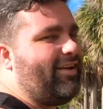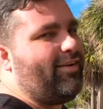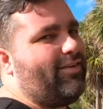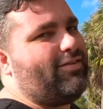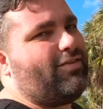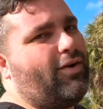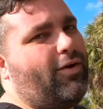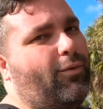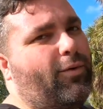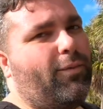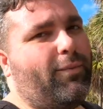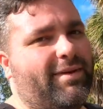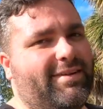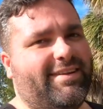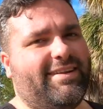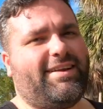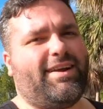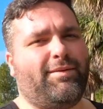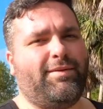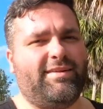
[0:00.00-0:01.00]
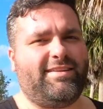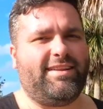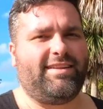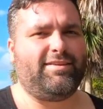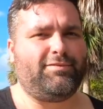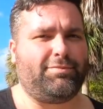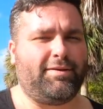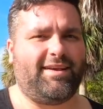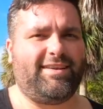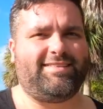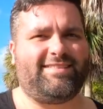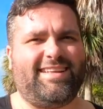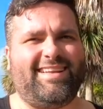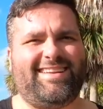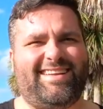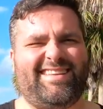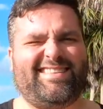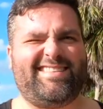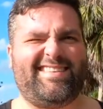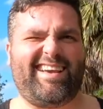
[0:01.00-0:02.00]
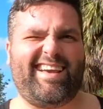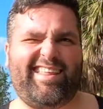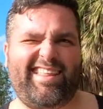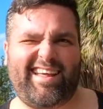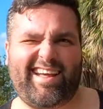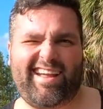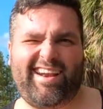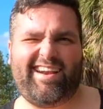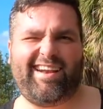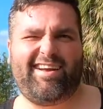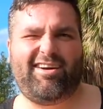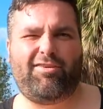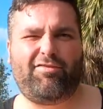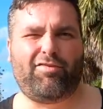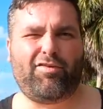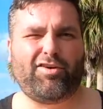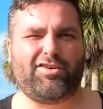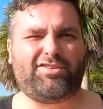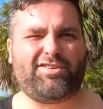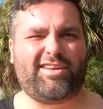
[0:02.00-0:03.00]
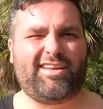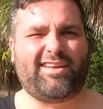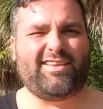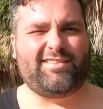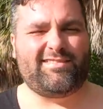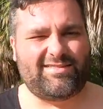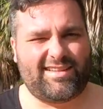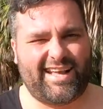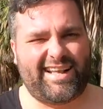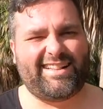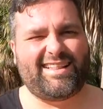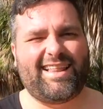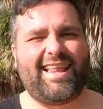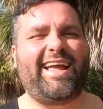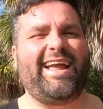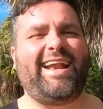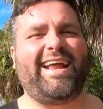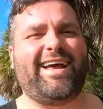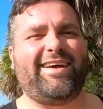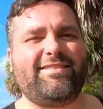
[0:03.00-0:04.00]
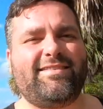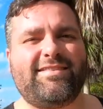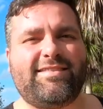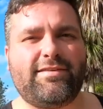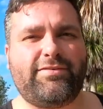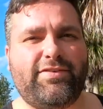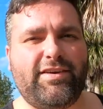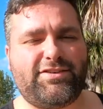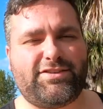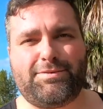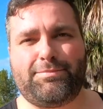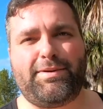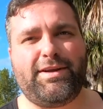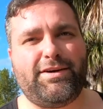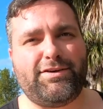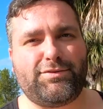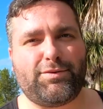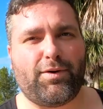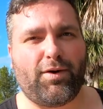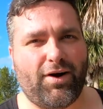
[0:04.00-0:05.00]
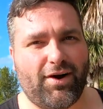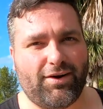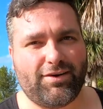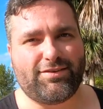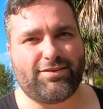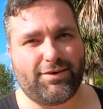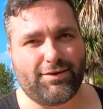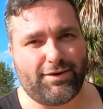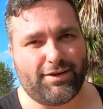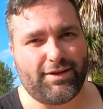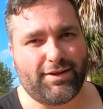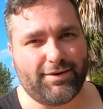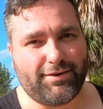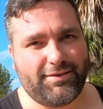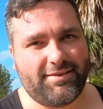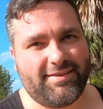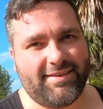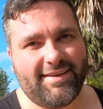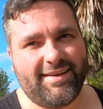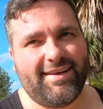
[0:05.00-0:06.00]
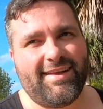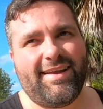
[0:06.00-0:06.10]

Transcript: So when we did come into this place, they did say that, unfortunately, like the lighthouse, the fishing piers were also closed.